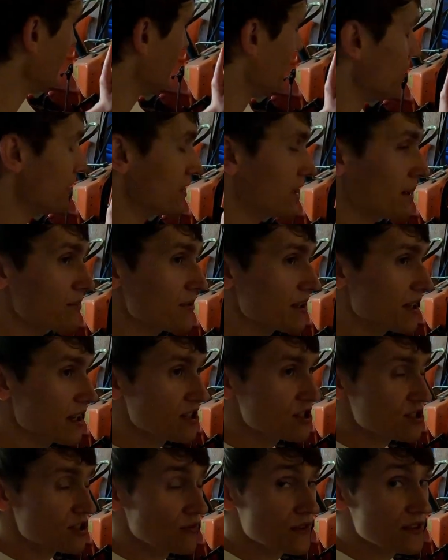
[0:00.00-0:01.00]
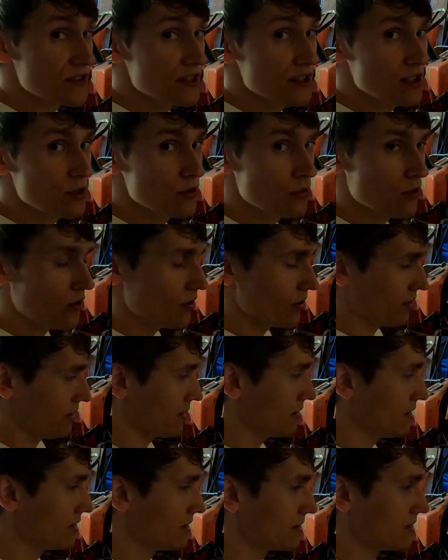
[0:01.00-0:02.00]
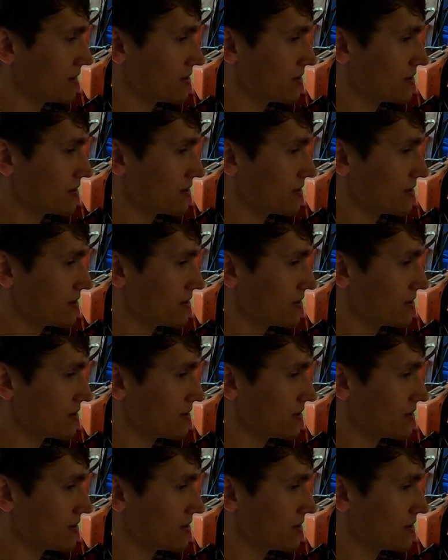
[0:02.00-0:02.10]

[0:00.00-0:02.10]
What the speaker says: filled up the engine with the new oil